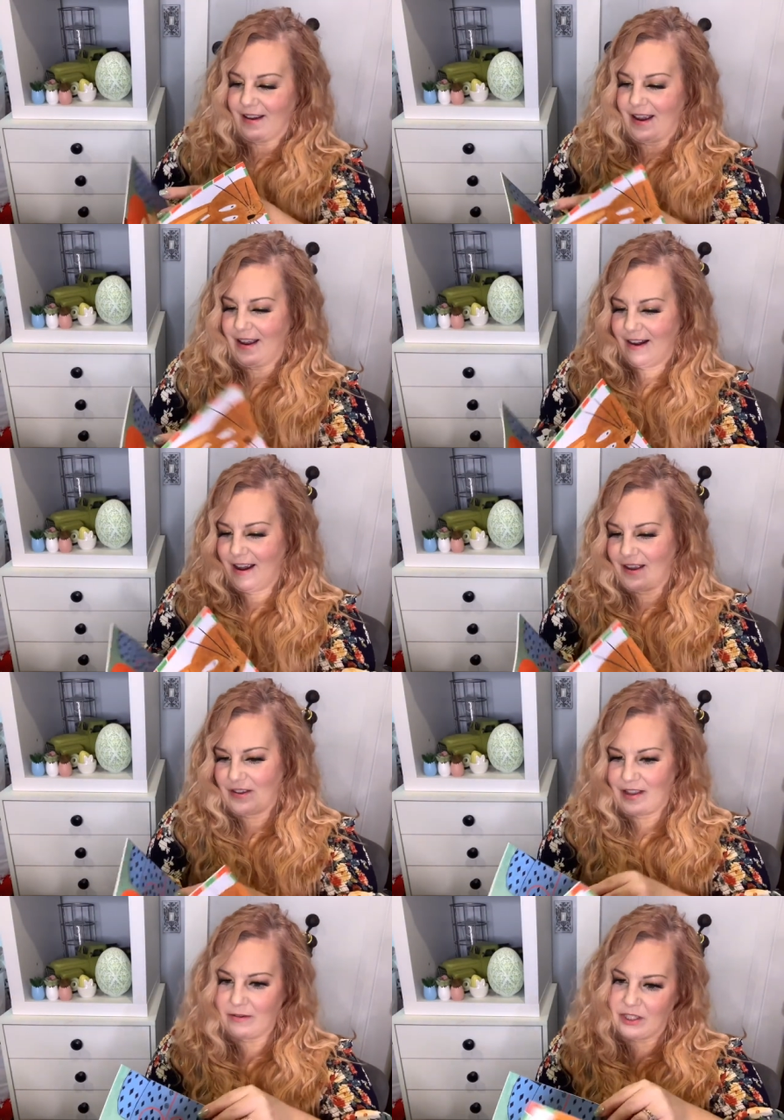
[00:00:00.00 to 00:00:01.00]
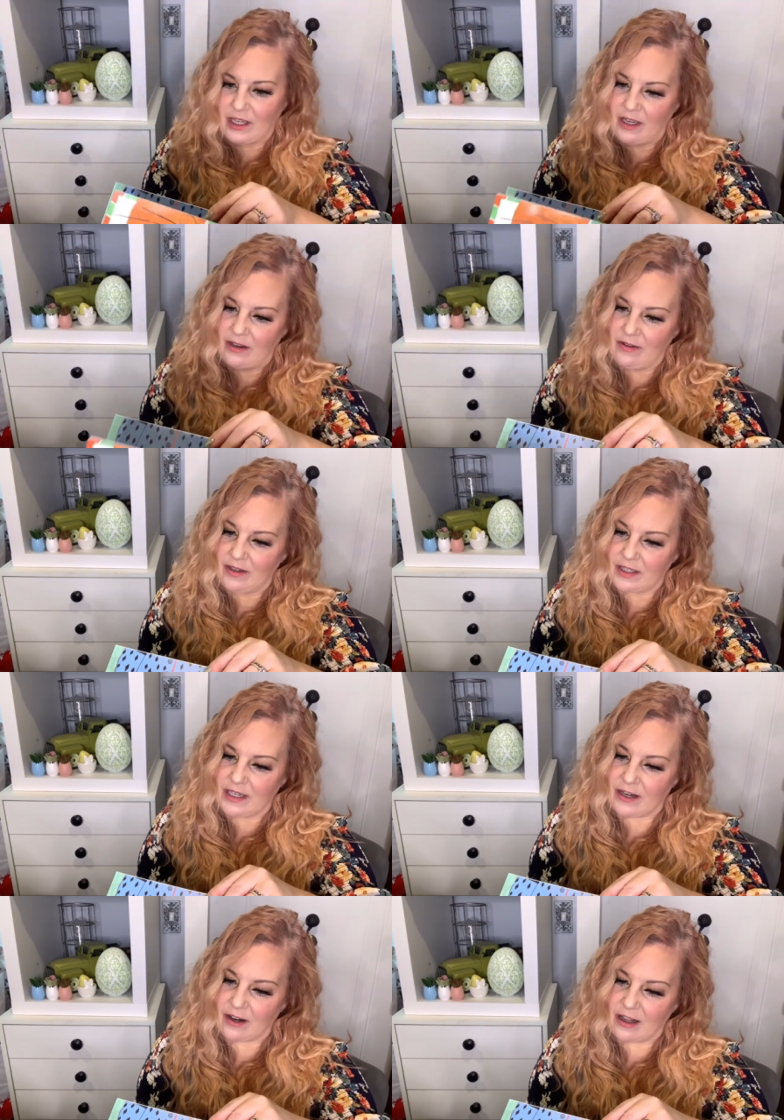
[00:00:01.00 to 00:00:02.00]
And I thought that was cute.
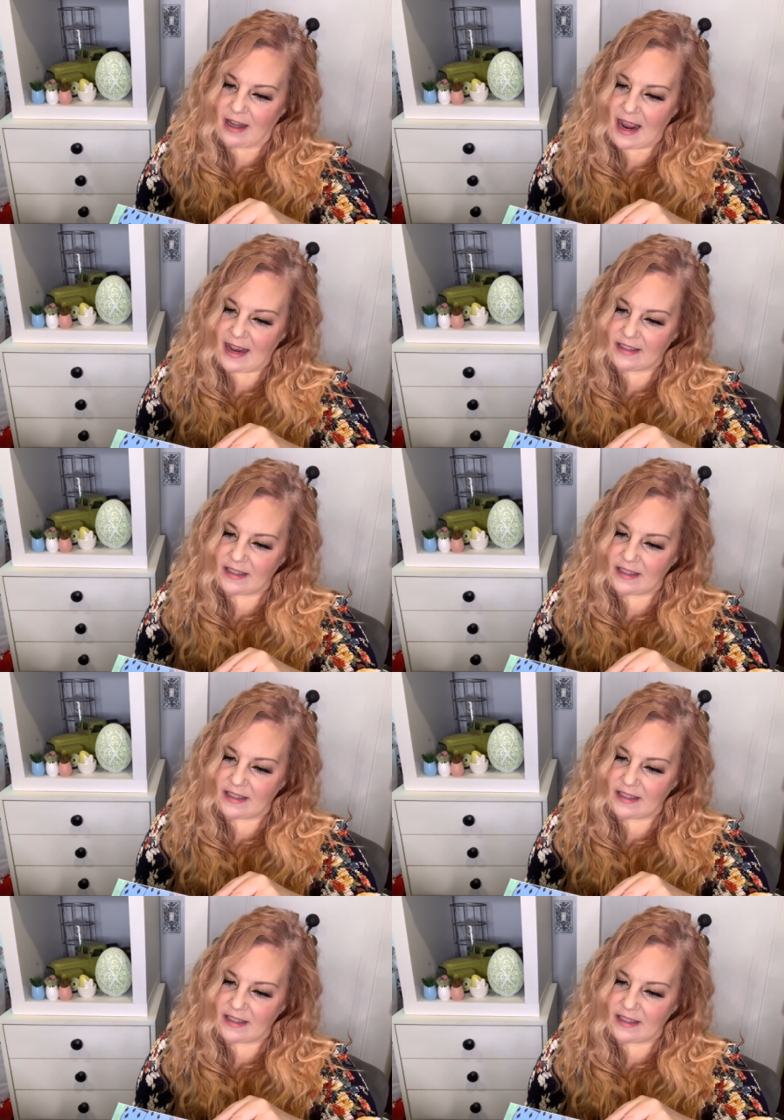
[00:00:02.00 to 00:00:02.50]
Dear Class,